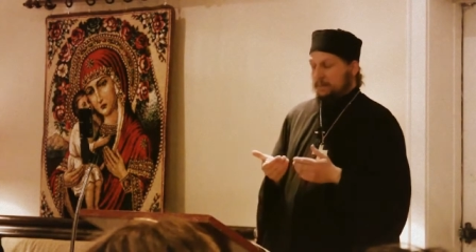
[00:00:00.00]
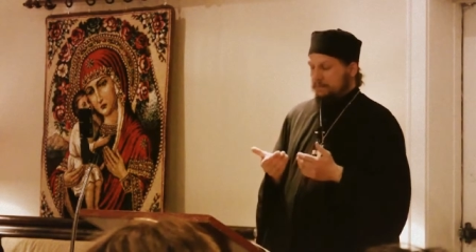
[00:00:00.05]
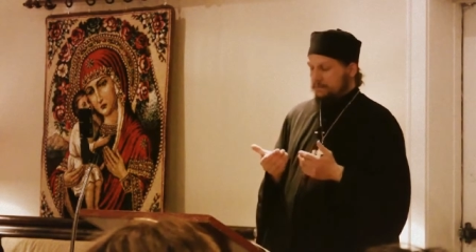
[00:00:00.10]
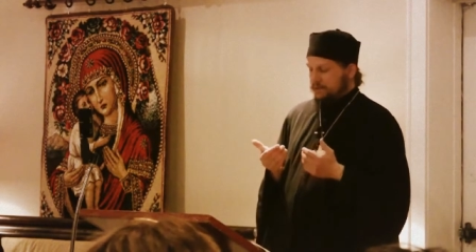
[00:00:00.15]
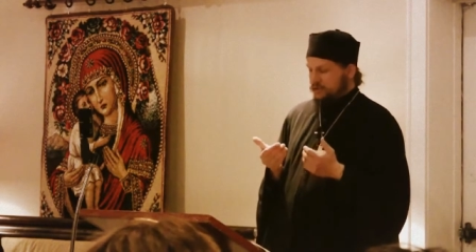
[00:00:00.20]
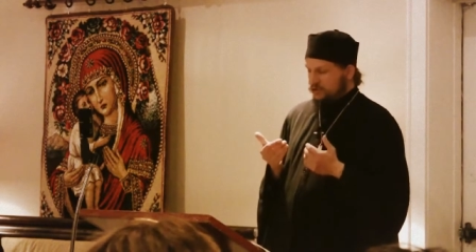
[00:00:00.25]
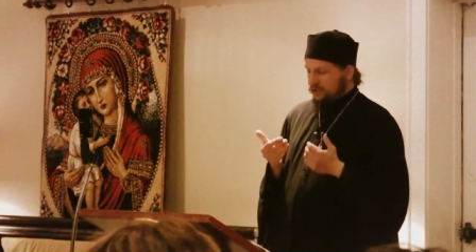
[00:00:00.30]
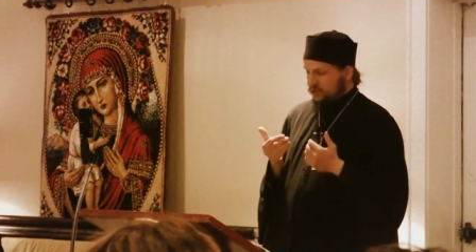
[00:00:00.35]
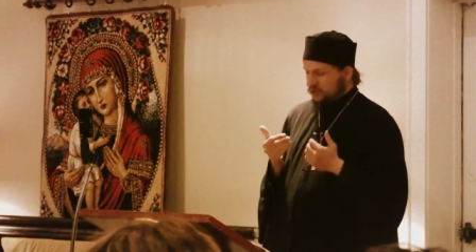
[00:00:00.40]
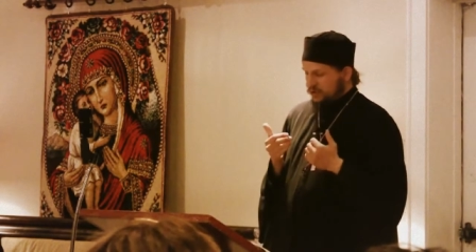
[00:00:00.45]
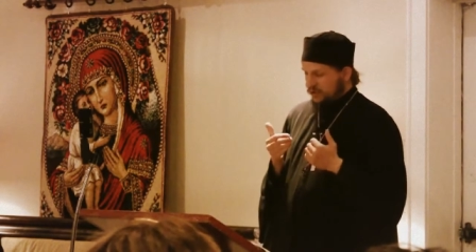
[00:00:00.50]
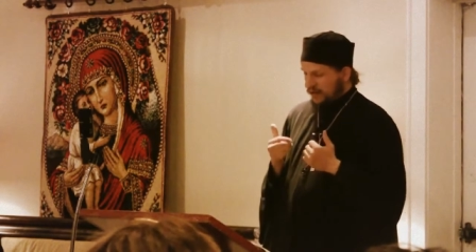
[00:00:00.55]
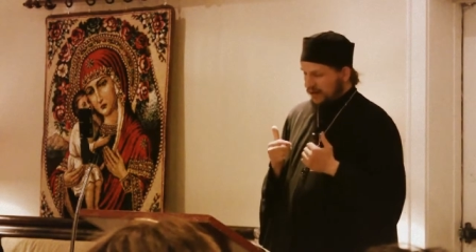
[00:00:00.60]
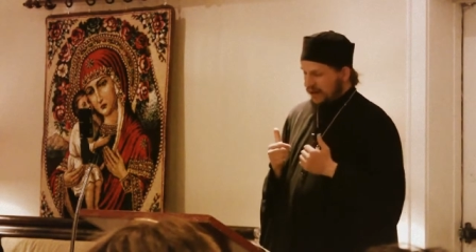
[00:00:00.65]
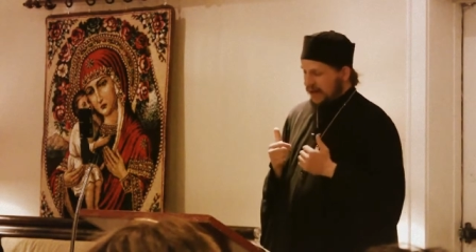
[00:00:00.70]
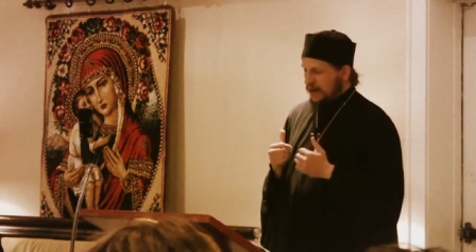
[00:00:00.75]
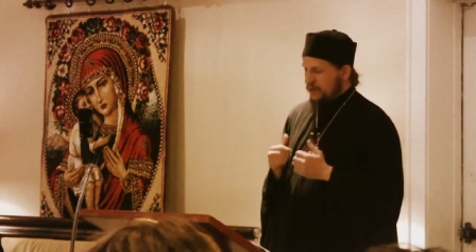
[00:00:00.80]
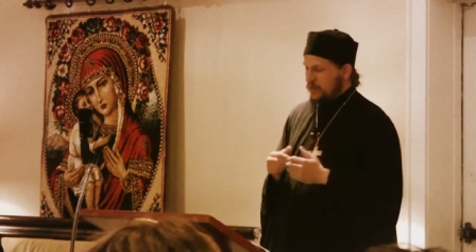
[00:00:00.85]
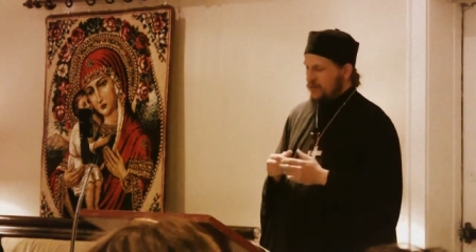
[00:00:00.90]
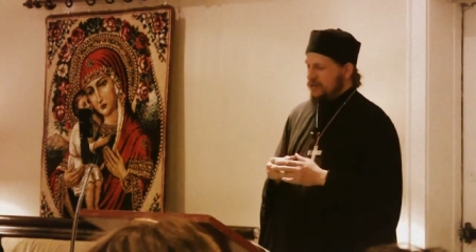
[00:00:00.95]
But don't
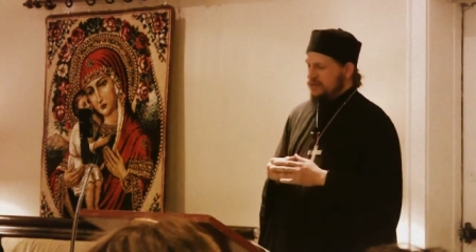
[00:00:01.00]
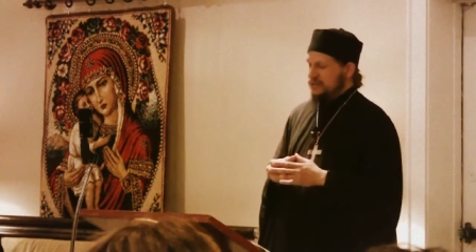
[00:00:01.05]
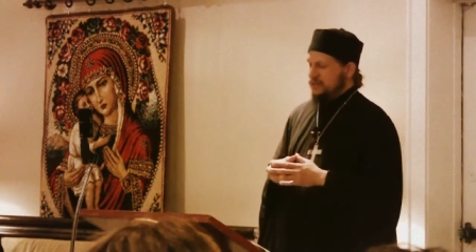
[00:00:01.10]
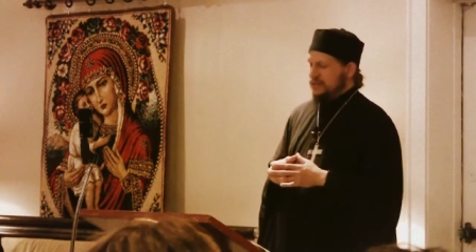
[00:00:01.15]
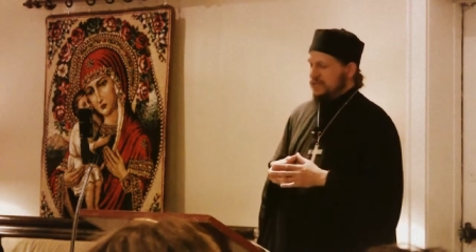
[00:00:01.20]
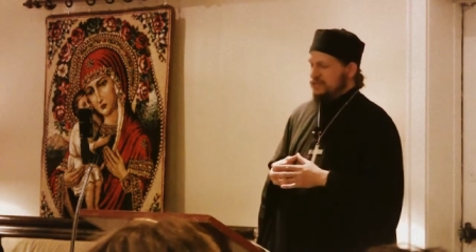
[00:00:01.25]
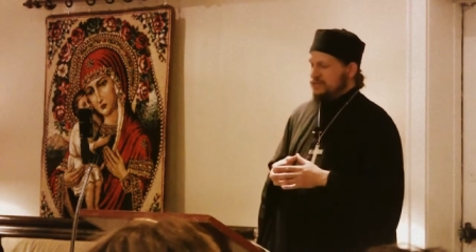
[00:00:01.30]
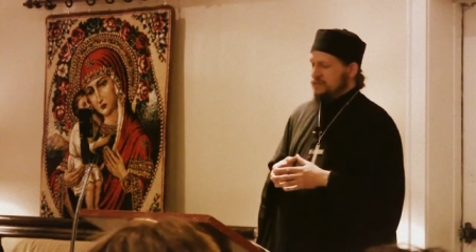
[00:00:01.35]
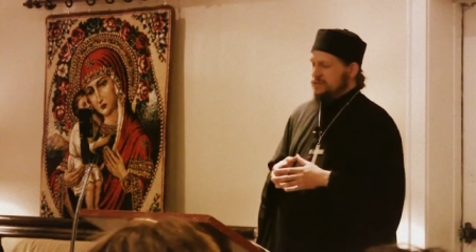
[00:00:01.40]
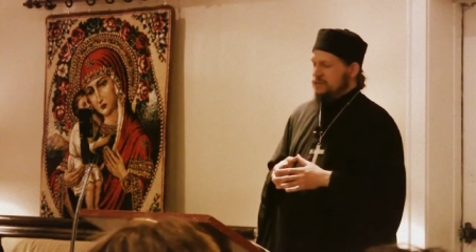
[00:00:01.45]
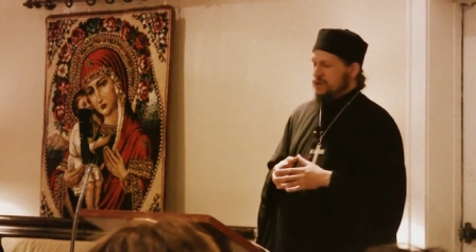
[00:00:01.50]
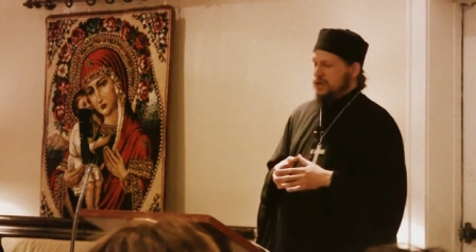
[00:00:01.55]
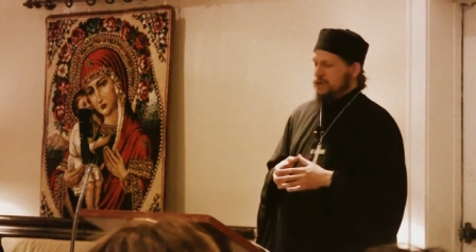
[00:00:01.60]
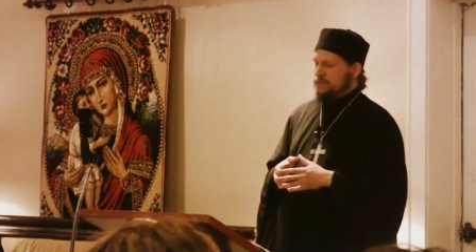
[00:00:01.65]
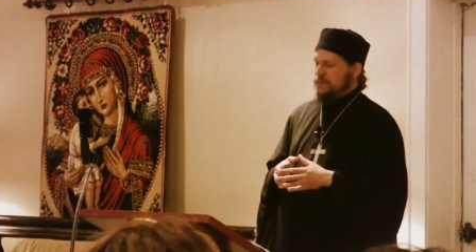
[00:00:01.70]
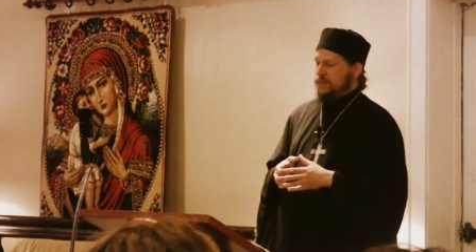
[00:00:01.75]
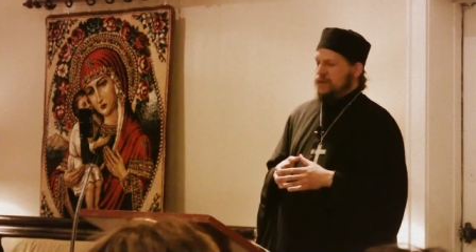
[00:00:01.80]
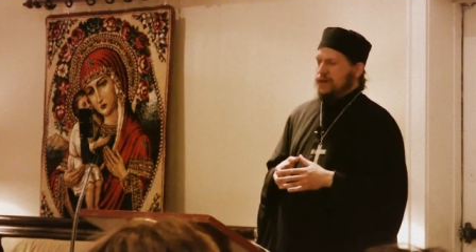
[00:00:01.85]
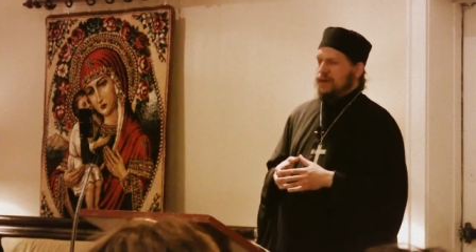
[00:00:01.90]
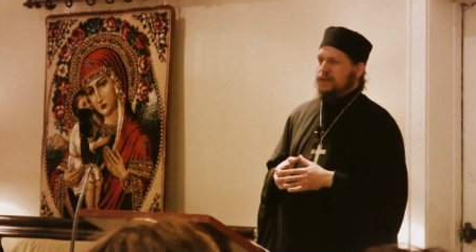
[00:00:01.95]
I want to leave a
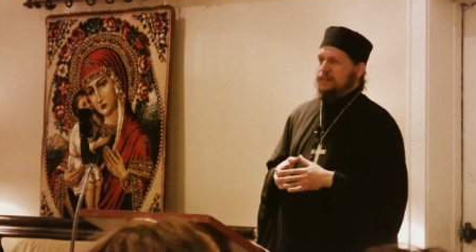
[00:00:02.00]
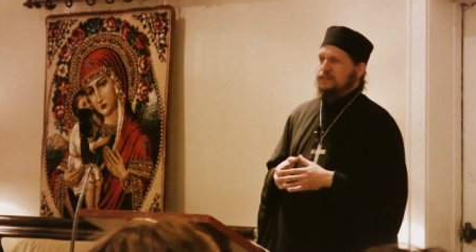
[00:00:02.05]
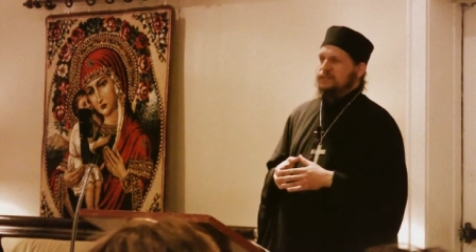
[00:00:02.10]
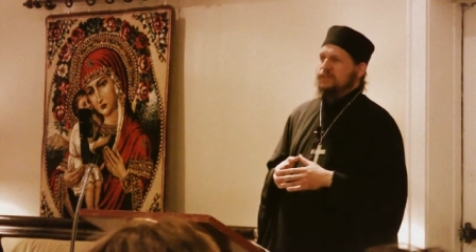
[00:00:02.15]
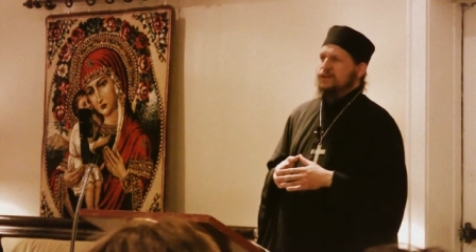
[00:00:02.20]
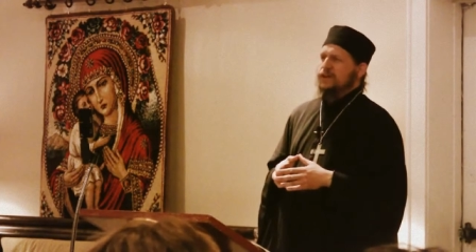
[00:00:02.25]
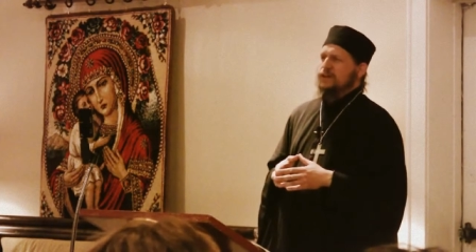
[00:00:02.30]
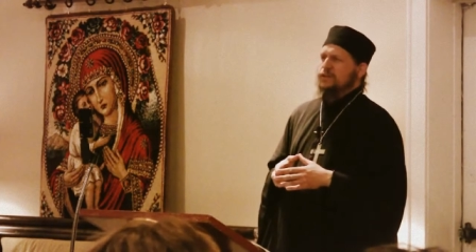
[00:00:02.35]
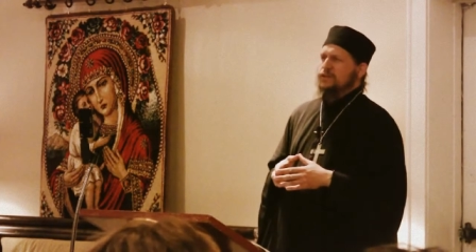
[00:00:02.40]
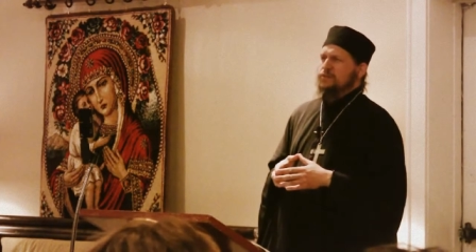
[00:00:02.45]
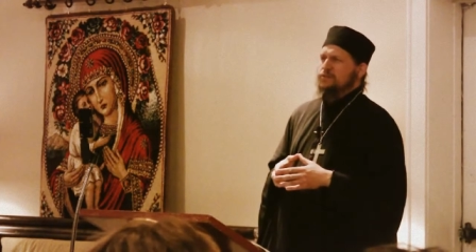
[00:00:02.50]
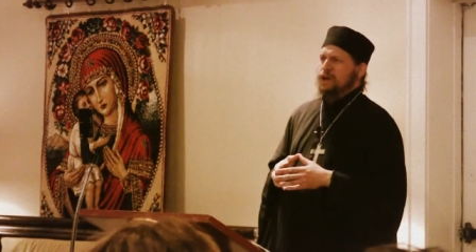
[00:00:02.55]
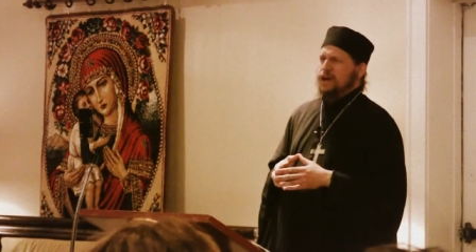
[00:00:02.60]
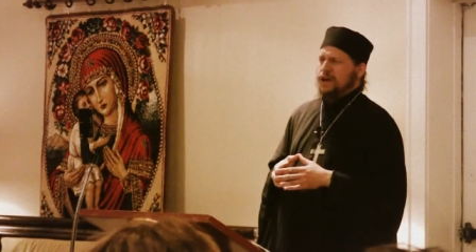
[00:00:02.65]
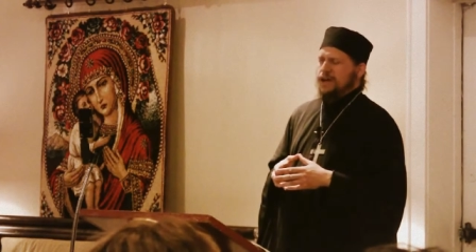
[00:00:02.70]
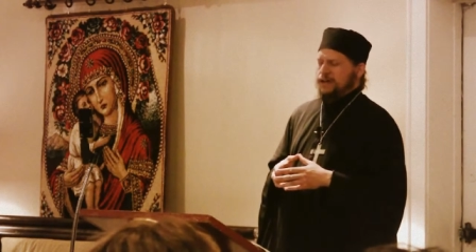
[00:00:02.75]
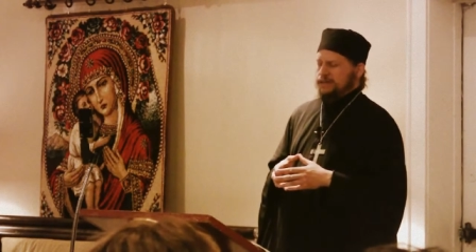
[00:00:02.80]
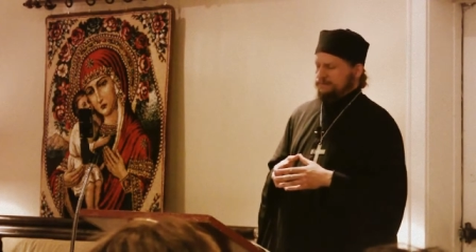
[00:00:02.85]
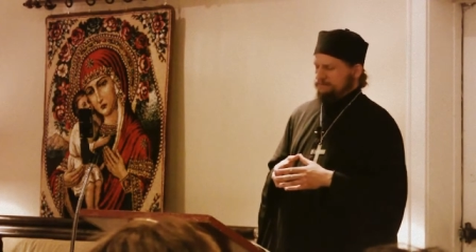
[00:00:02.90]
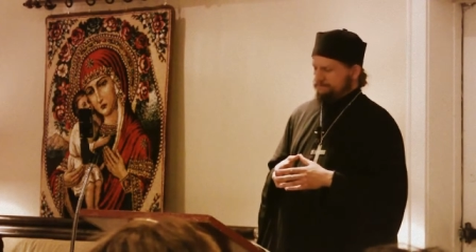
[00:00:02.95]
monk behind to follow in
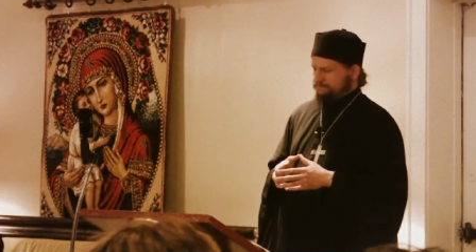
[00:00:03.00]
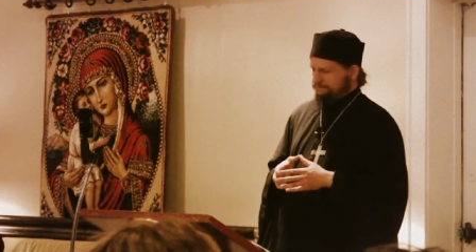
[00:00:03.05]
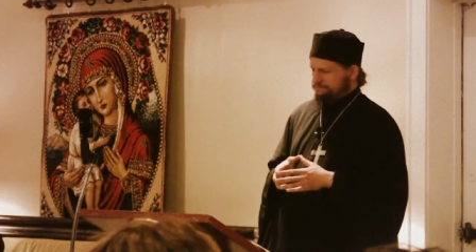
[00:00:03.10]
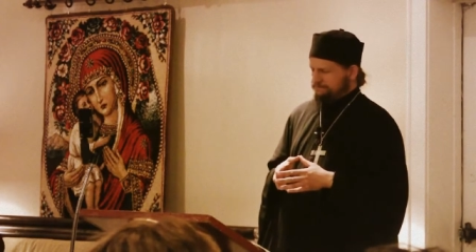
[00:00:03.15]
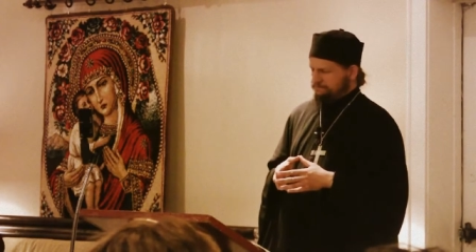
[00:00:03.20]
mine?